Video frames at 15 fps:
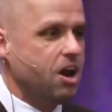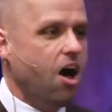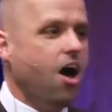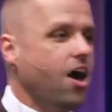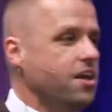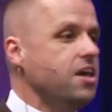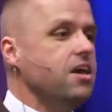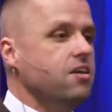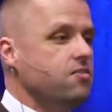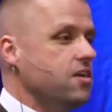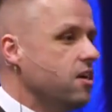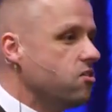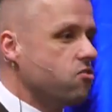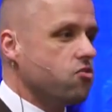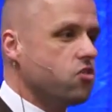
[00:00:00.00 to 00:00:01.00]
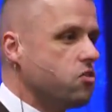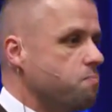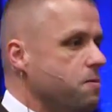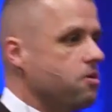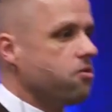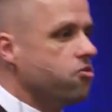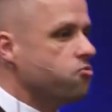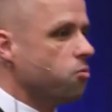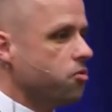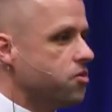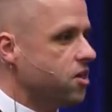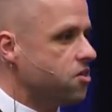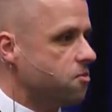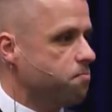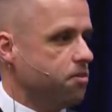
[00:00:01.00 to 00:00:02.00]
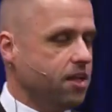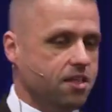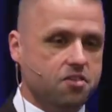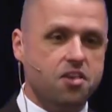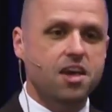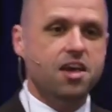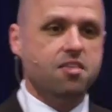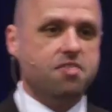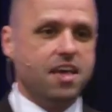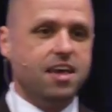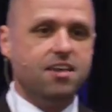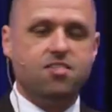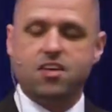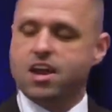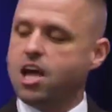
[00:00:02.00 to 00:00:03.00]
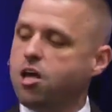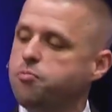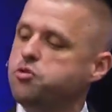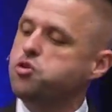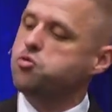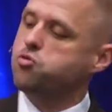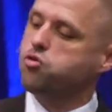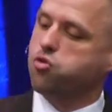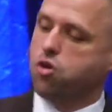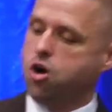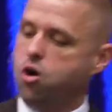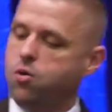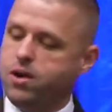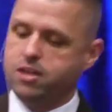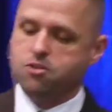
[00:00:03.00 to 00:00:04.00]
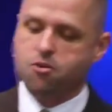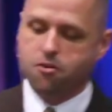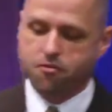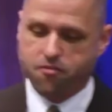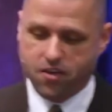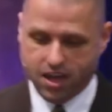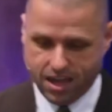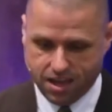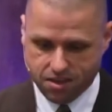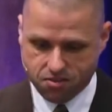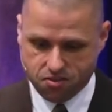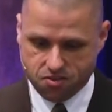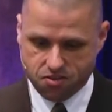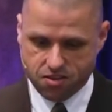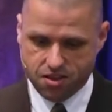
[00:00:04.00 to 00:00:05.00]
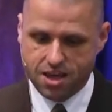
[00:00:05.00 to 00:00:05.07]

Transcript: on. These are spiritual disciplines, things that help you grow in your faith